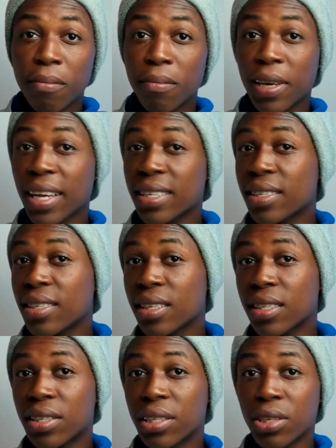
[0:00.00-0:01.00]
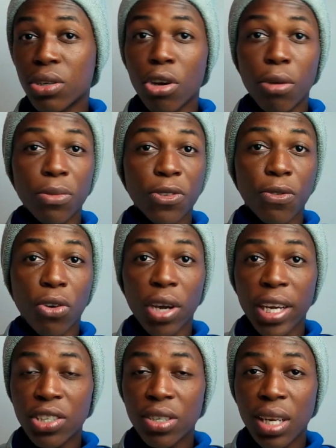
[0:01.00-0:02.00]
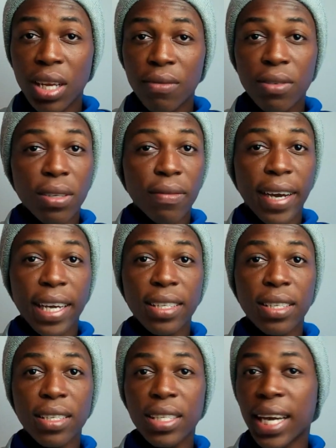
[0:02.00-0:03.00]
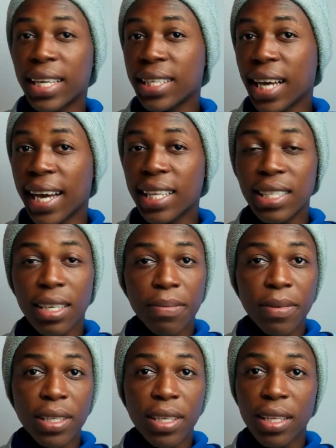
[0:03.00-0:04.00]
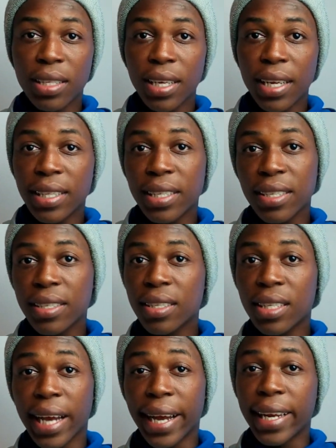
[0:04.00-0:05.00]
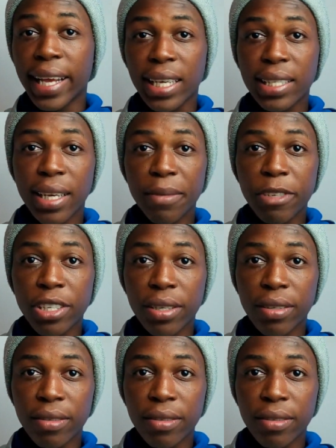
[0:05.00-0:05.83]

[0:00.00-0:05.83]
Plastic is the norms for entry-level devices, and the Itel P38 isn't an exception.